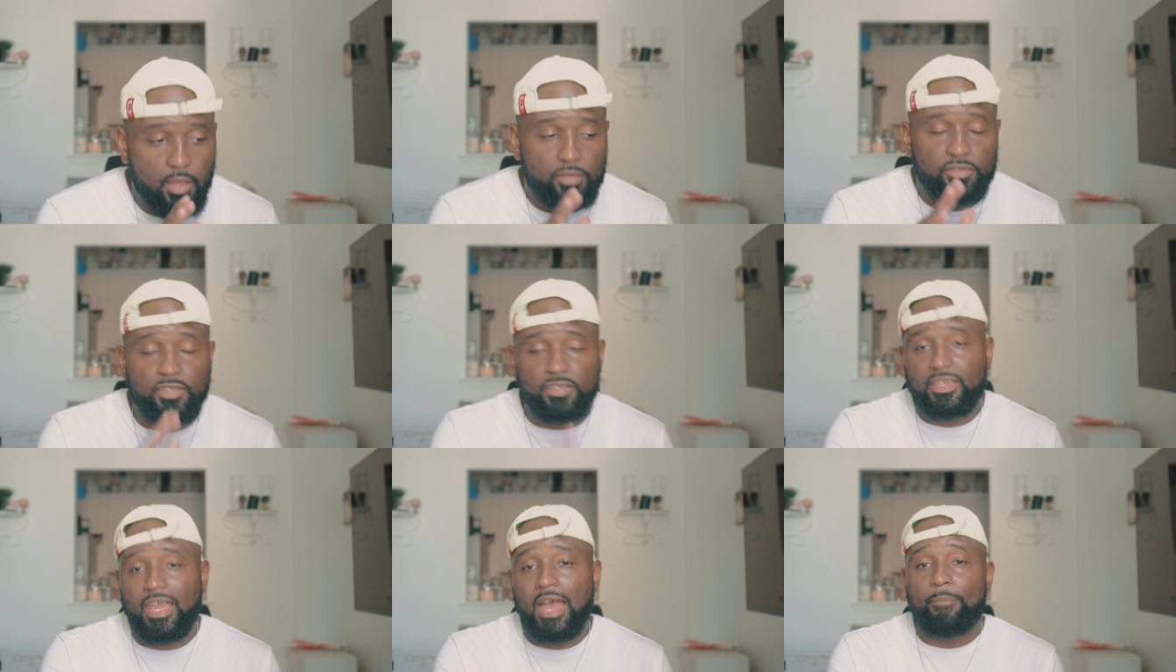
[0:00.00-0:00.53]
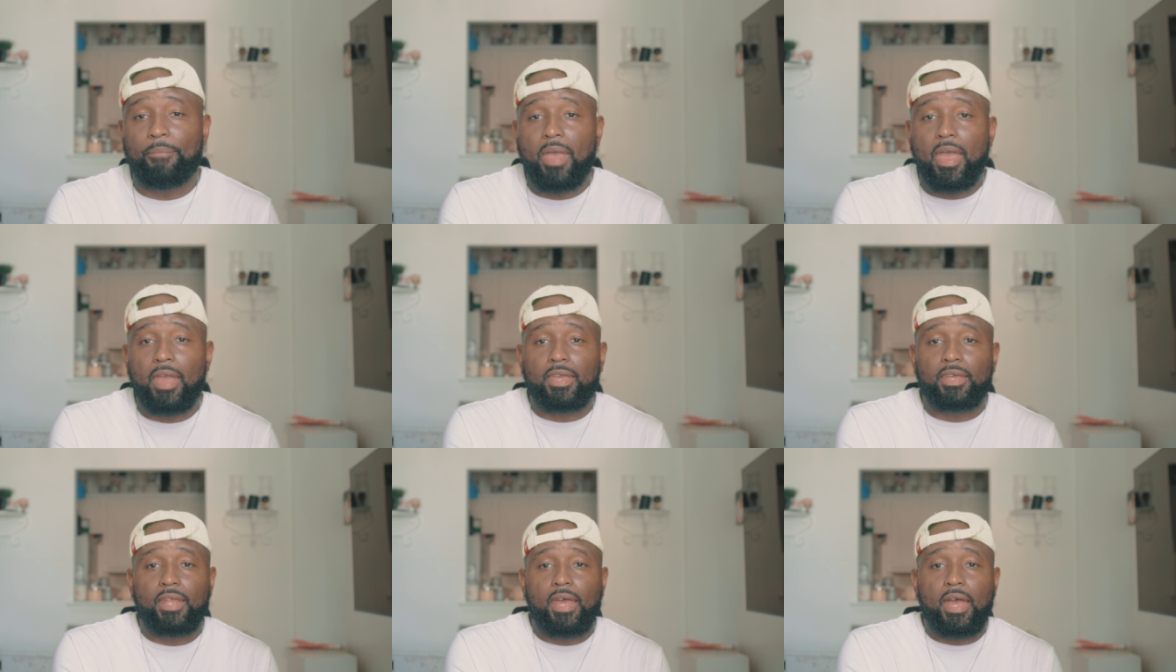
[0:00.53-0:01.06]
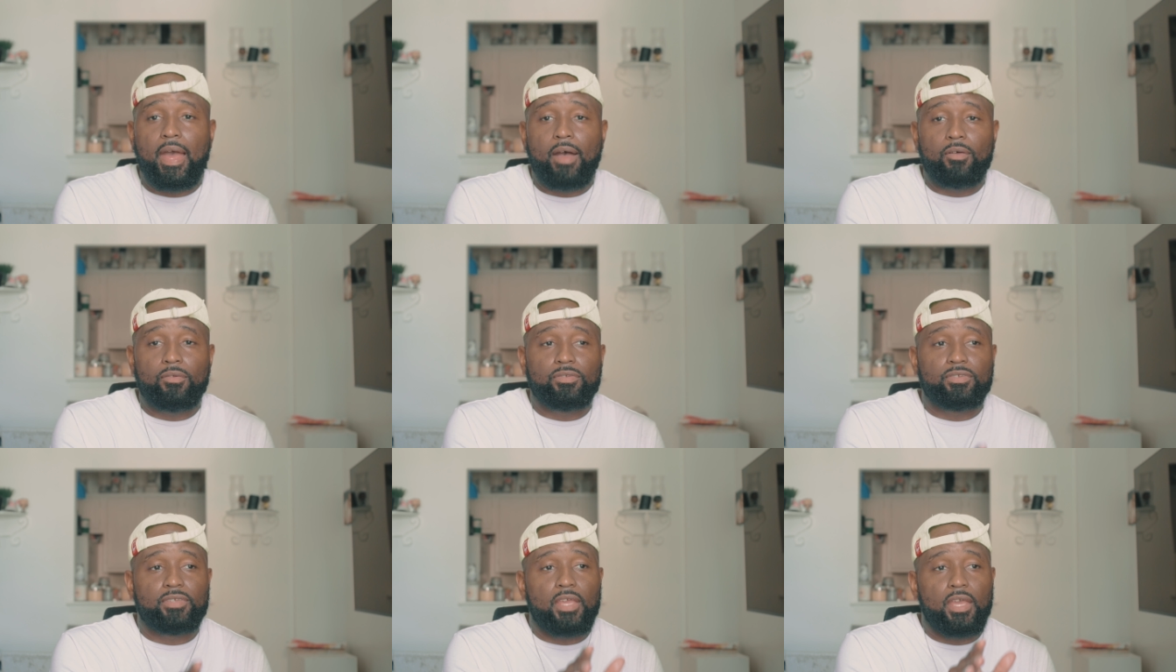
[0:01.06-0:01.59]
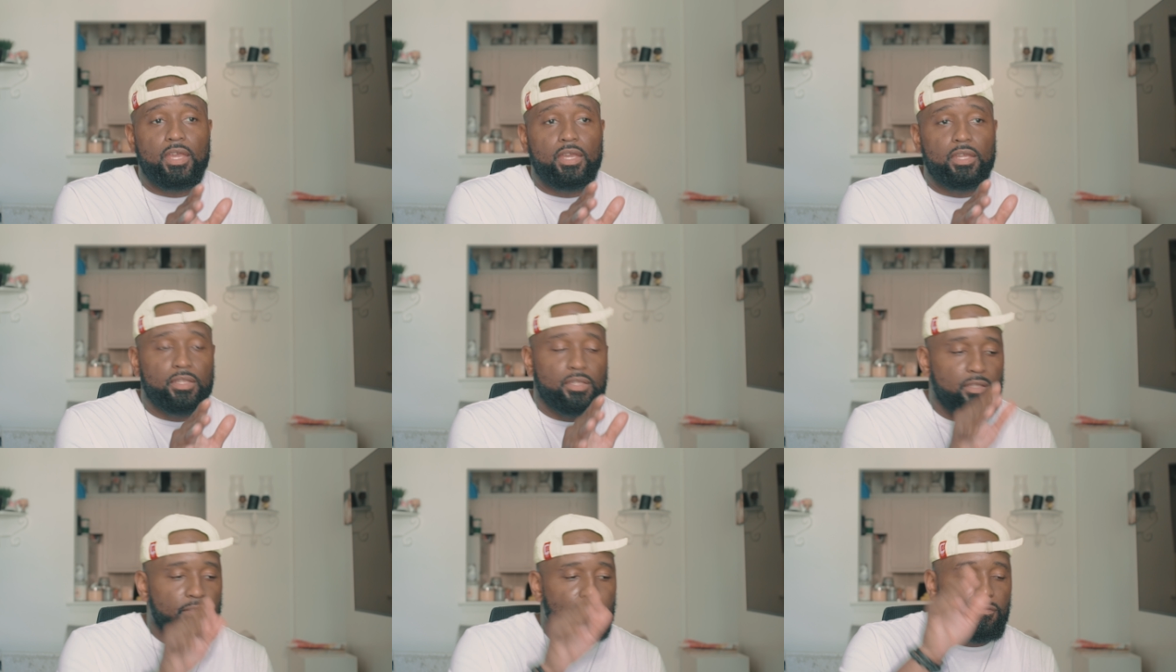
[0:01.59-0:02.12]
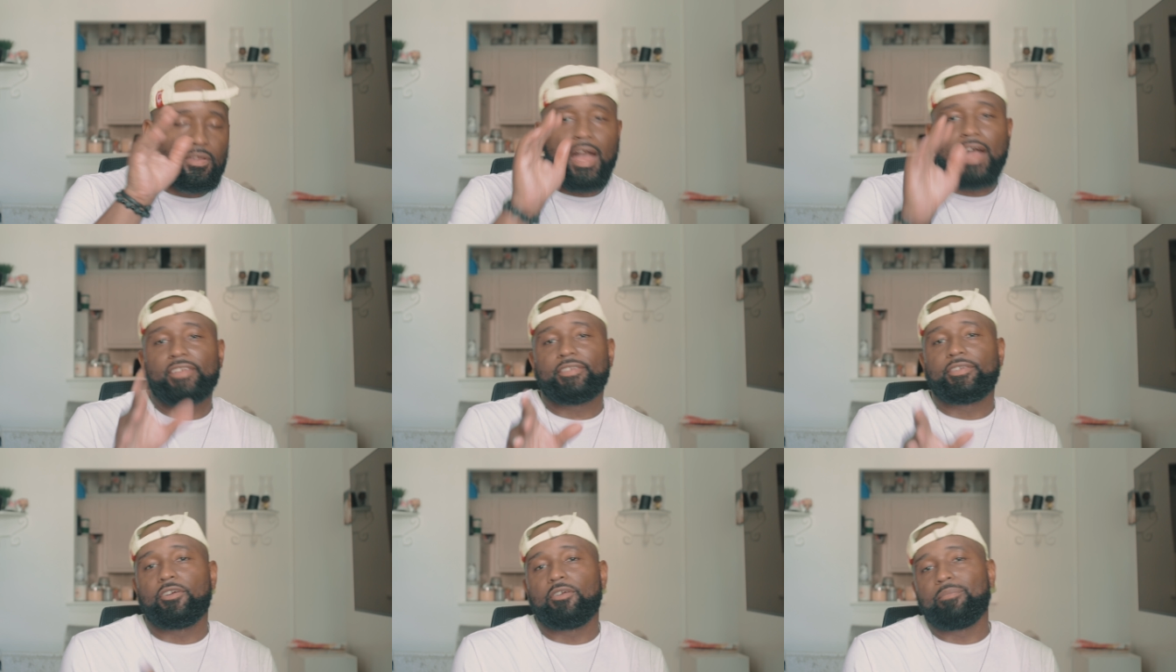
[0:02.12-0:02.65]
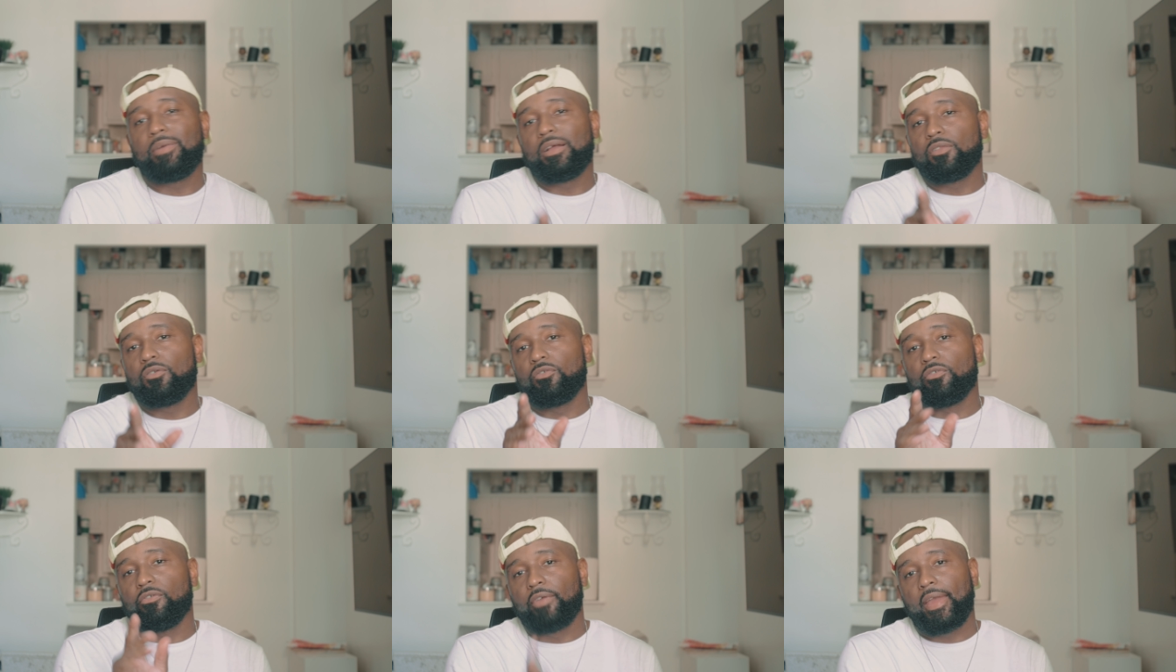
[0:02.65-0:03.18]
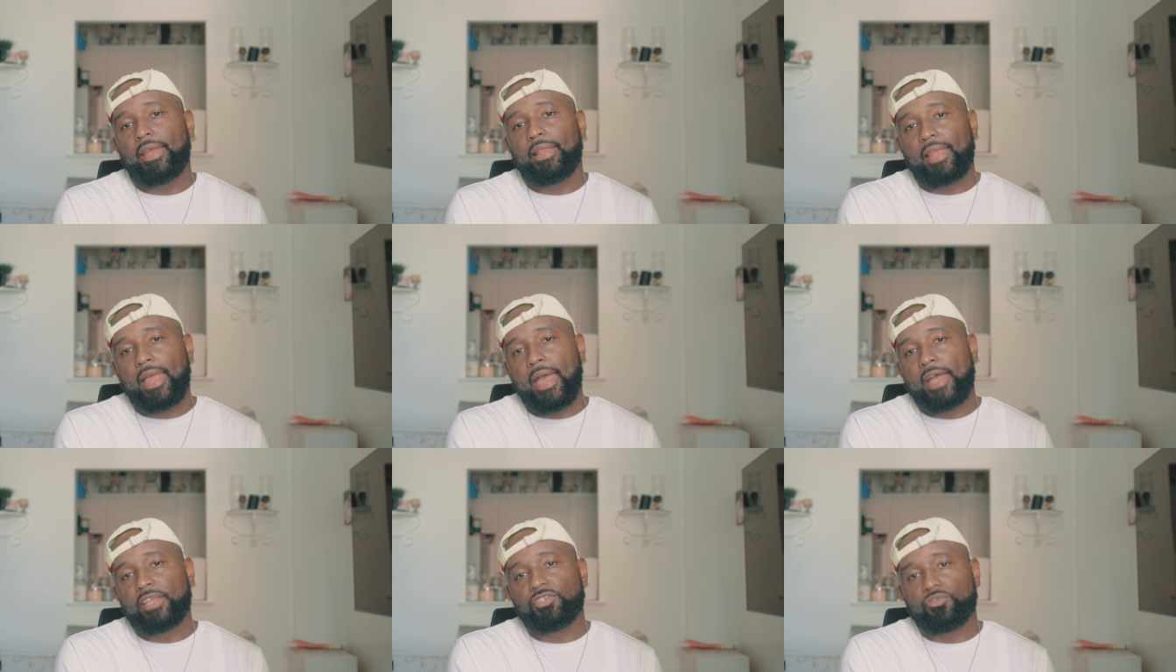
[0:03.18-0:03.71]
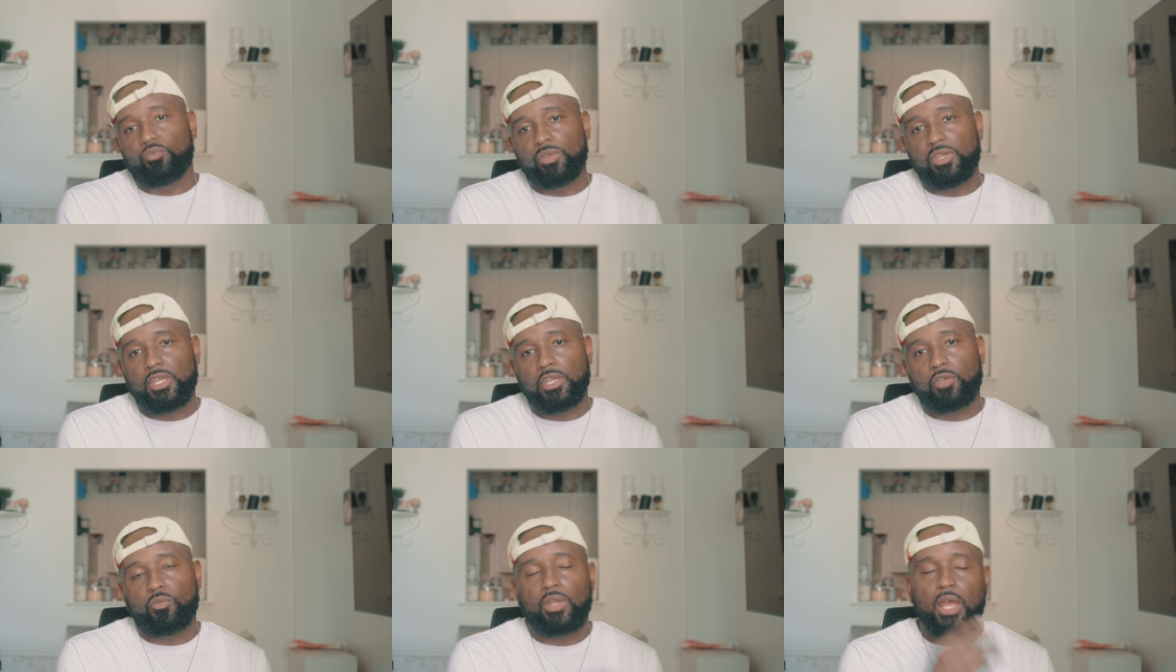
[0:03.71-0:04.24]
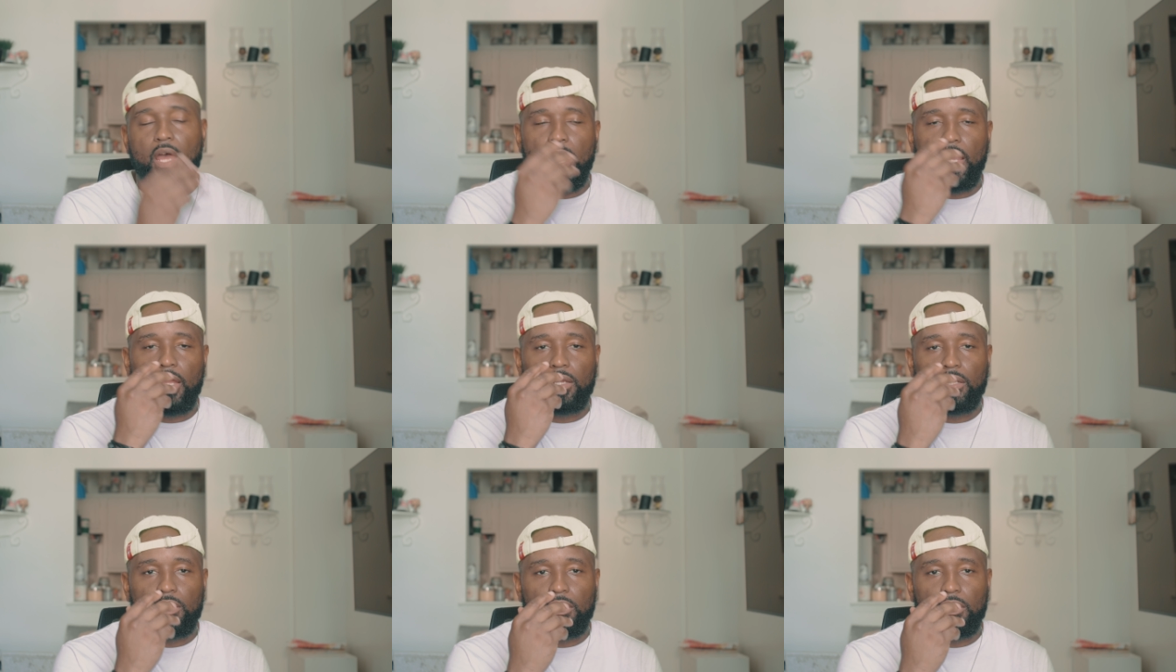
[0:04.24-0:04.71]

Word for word: just got back in the house, and you guys heard my little rant last week when I